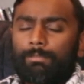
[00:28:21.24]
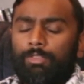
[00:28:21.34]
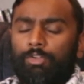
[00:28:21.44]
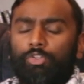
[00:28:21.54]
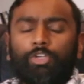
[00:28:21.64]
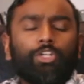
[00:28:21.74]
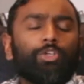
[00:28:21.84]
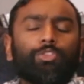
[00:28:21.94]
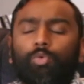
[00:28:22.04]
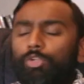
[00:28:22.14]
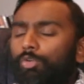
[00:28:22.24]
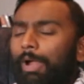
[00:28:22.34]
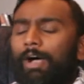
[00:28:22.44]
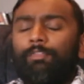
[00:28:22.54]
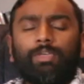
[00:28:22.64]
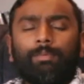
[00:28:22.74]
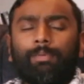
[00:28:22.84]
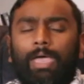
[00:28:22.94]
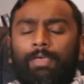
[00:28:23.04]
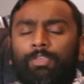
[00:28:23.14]
They're looking at the world around them
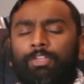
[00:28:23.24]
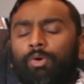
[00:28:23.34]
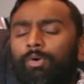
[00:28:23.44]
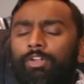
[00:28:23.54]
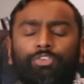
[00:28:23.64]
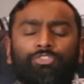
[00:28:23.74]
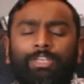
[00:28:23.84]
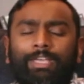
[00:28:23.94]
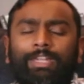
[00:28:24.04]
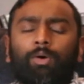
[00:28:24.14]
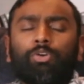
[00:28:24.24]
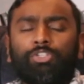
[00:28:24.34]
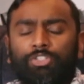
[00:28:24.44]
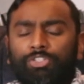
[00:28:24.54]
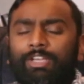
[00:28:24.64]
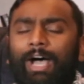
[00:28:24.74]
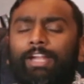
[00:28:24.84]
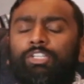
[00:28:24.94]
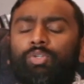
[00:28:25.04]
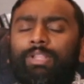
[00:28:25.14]
and they don't understand how a good
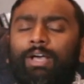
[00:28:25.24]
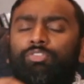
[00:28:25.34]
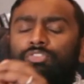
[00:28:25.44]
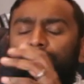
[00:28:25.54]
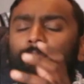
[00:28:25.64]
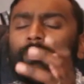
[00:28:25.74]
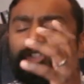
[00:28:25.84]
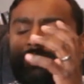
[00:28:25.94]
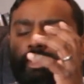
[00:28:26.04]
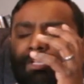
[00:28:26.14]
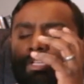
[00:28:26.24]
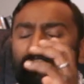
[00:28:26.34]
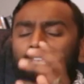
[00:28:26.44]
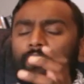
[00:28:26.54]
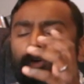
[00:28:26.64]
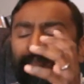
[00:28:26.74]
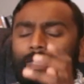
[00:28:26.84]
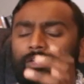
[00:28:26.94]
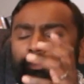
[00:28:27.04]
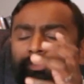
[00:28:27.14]
God can allow so much evil,
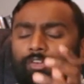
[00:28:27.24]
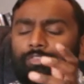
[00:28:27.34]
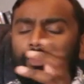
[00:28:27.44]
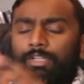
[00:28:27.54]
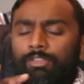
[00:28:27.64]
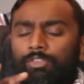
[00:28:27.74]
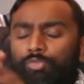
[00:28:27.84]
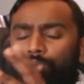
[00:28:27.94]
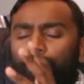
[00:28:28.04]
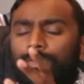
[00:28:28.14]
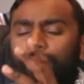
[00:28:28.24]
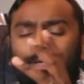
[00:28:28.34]
pain, and suffering in this world.